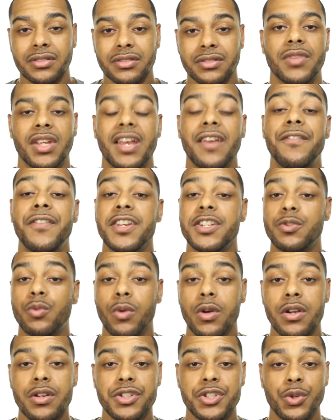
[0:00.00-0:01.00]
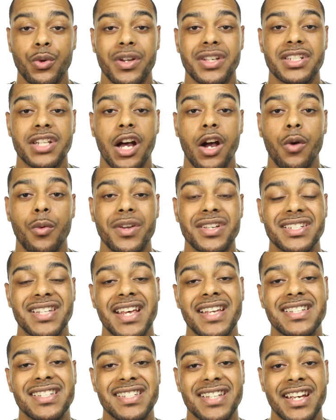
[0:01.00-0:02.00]
If his word choice always
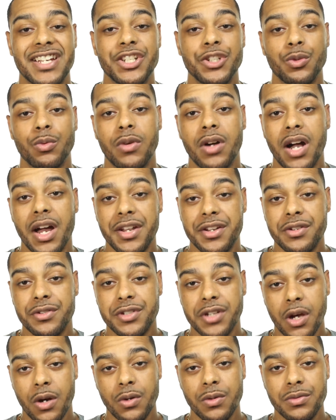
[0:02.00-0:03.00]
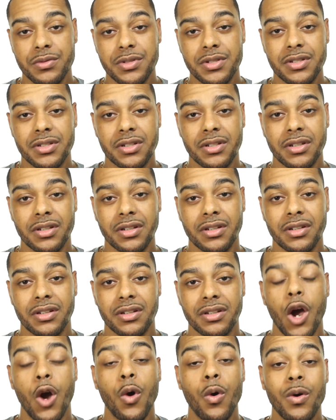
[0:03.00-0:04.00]
has sexual undertones,
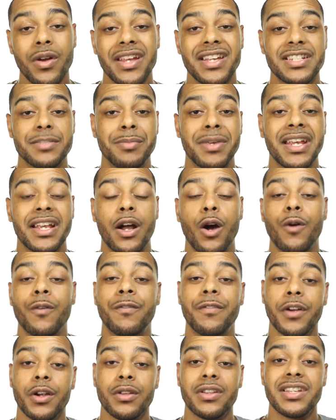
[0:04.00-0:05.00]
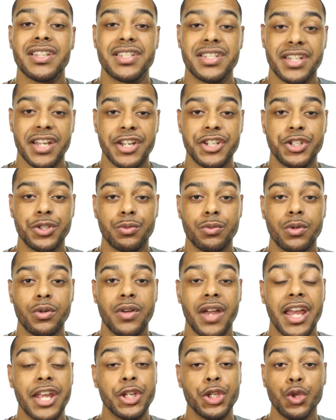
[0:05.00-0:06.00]
or he's being overtly sexual
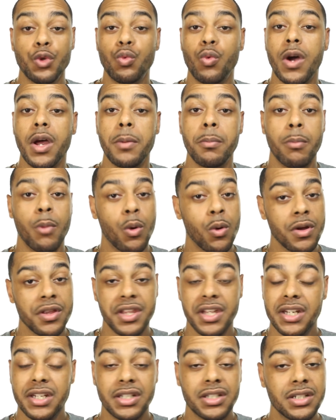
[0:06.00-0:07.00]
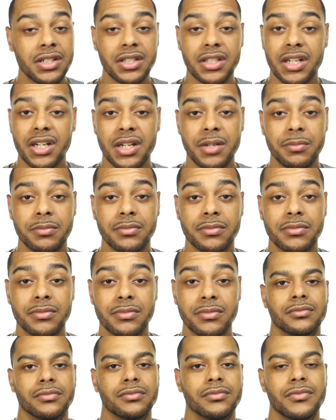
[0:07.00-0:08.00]
and you want more than a hookup,
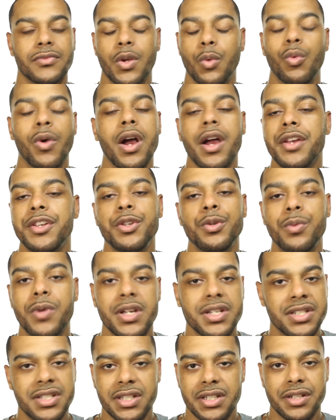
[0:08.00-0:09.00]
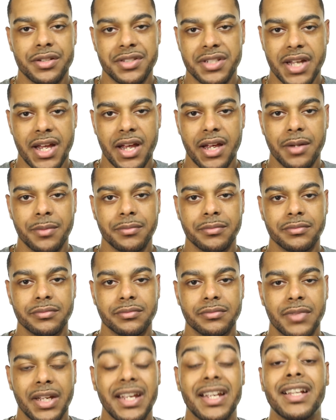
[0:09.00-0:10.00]
why are you wasting your time?
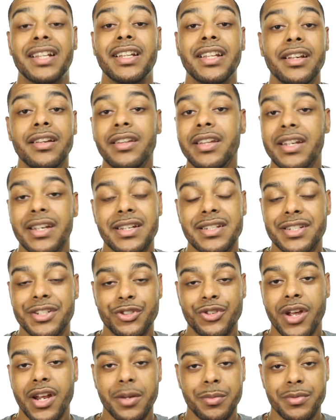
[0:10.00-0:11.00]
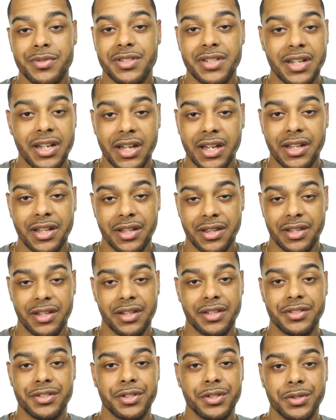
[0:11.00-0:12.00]
He clearly isn't trying to present
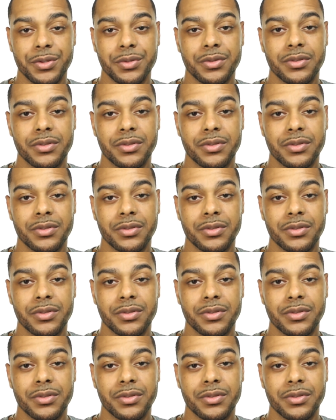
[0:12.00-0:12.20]
anything to you.